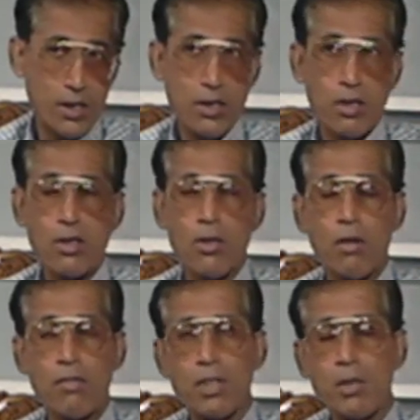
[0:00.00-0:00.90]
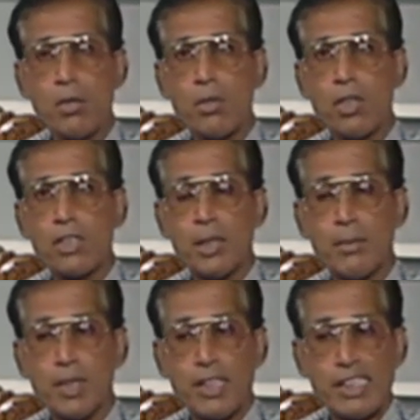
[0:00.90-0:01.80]
Now, the coffee table
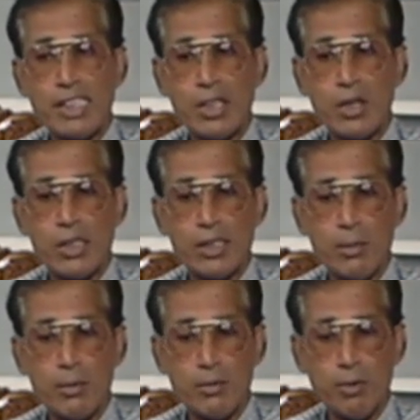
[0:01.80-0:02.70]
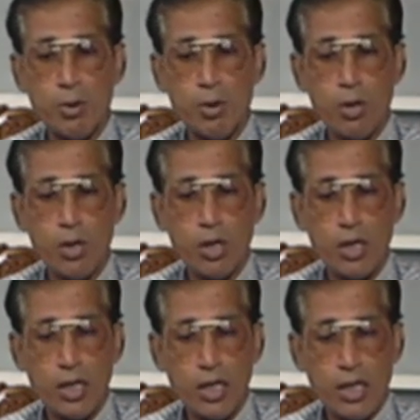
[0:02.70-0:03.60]
concept is a concept for
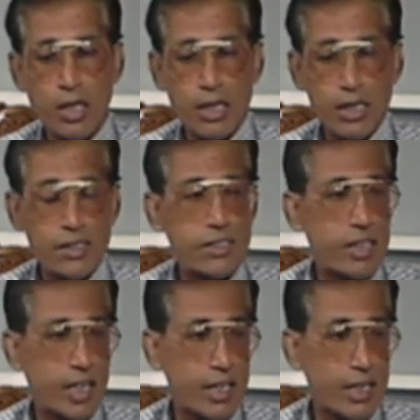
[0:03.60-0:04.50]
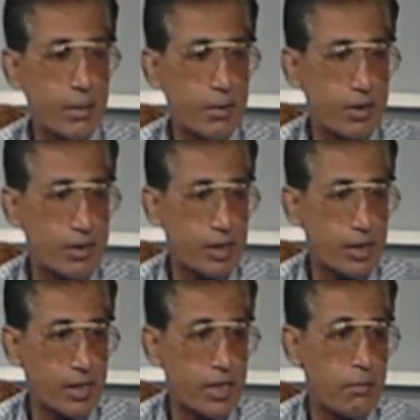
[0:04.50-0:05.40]
the side tables
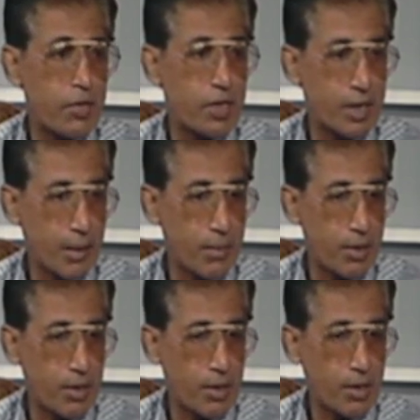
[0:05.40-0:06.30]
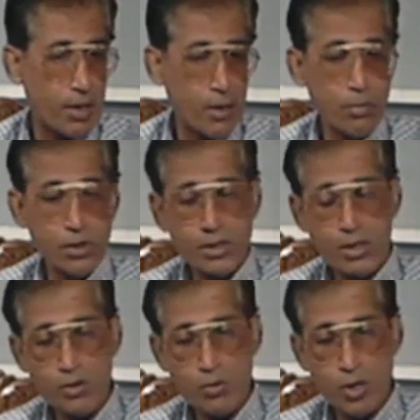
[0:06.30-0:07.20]
that are being kept. A
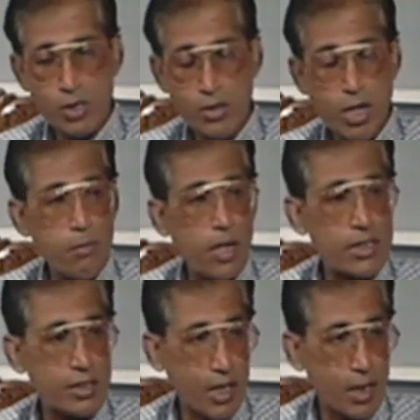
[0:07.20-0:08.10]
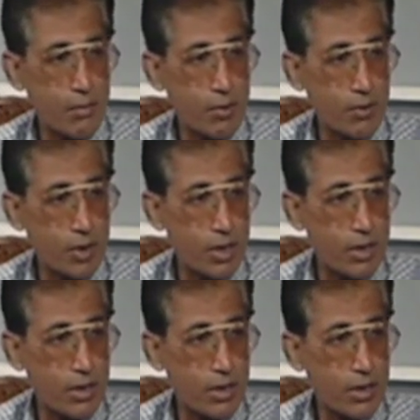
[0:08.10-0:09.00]
person who has not much time to
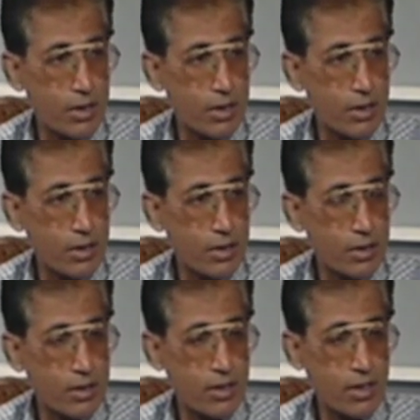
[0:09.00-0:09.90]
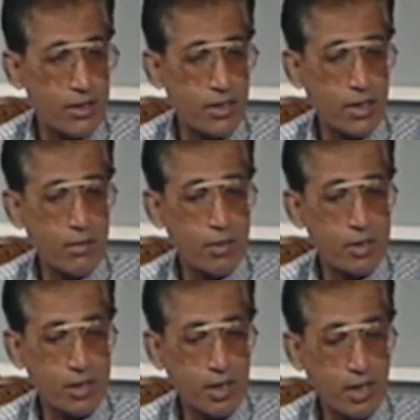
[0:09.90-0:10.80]
read the text, that
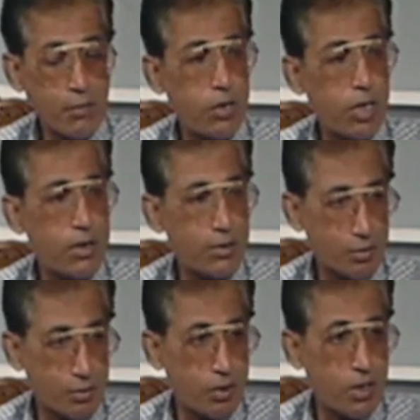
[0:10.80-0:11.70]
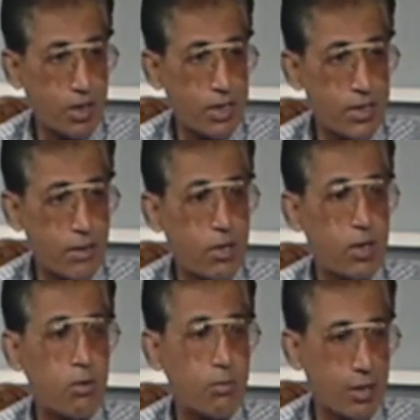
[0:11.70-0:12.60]
certainly would like to read
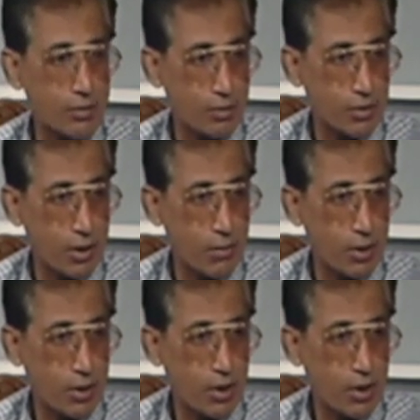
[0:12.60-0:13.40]
something or browse through something,